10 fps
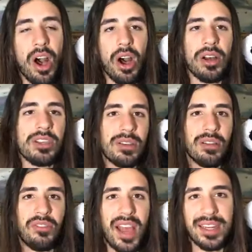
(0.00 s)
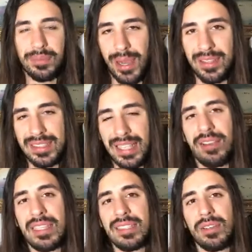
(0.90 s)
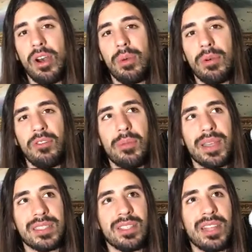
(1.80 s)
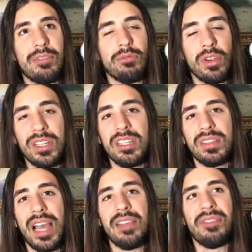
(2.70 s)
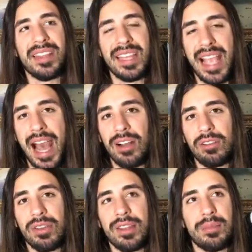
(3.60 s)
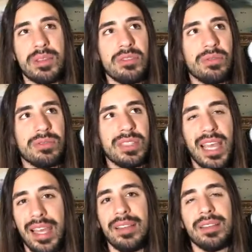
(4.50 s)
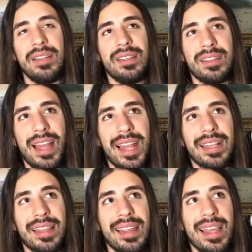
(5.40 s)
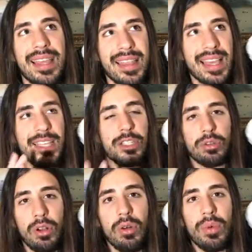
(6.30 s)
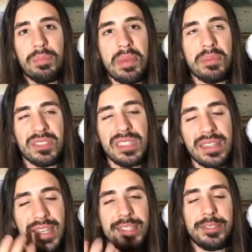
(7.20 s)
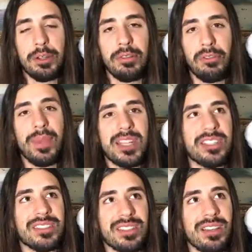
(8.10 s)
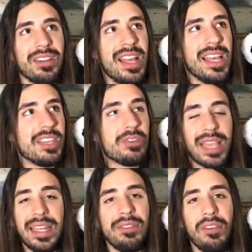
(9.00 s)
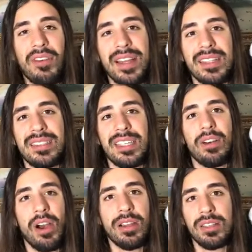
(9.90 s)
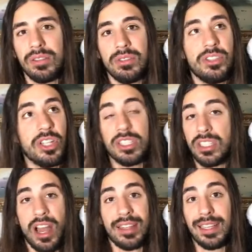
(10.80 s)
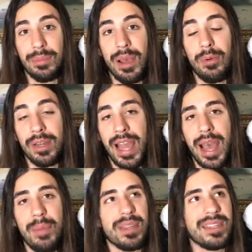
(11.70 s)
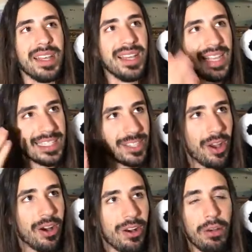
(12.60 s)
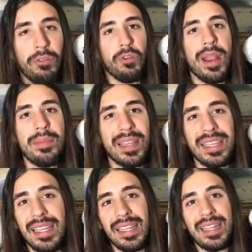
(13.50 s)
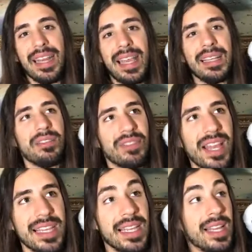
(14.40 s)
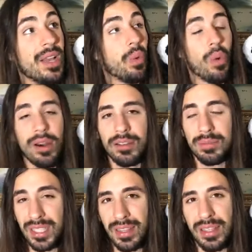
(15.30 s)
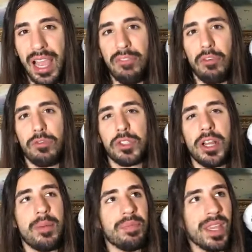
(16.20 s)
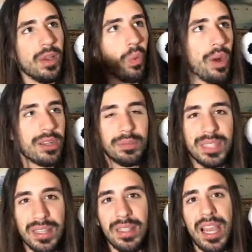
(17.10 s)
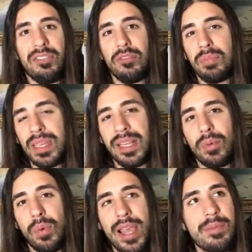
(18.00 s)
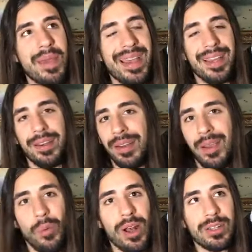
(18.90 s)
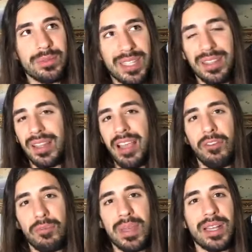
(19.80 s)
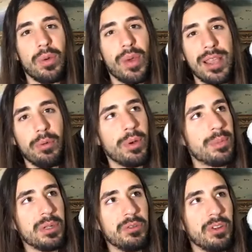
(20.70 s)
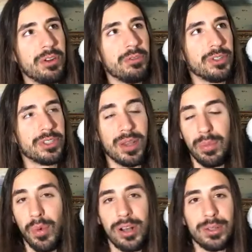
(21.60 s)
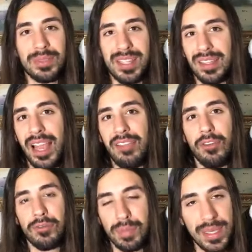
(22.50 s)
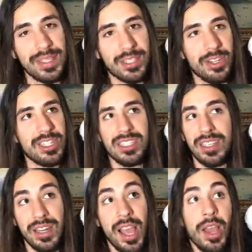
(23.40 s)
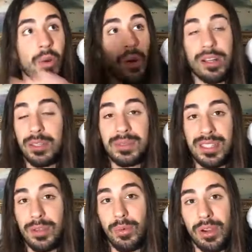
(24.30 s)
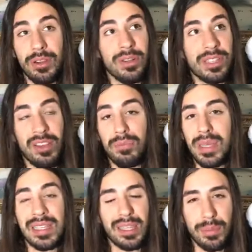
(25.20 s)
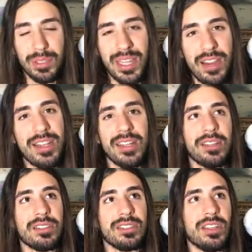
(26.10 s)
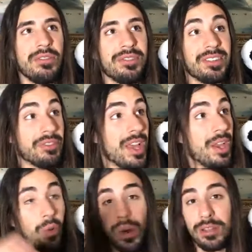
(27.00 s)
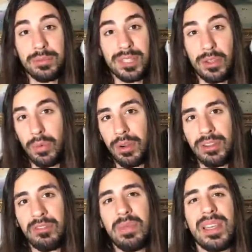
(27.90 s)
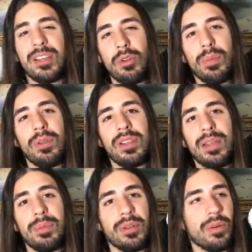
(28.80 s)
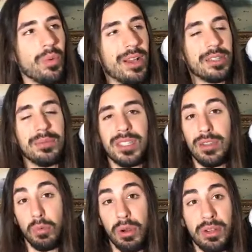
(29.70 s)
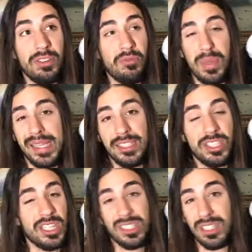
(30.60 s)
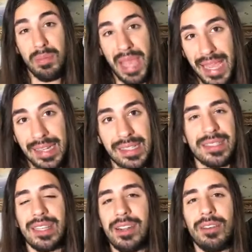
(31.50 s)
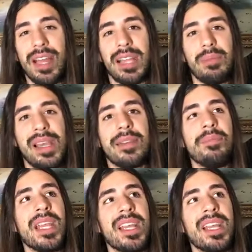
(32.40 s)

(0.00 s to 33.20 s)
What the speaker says: All you can find about is how he's homophobic. So they ruin your life and they algorithm you to hell. Like, they control what people see. They control information. So you can't even find a single article just talking about what happened. It's all framing it in a negative light. Welcome to the life of Trump. Welcome to the life of being a white man. Welcome to the life of being a white woman who voted for Trump. Welcome to the life of being a Christian. Welcome to the world of being libertarian and conservative. Welcome to the world of being a normal liberal. Welcome to the world of being just a man, because they don't like men.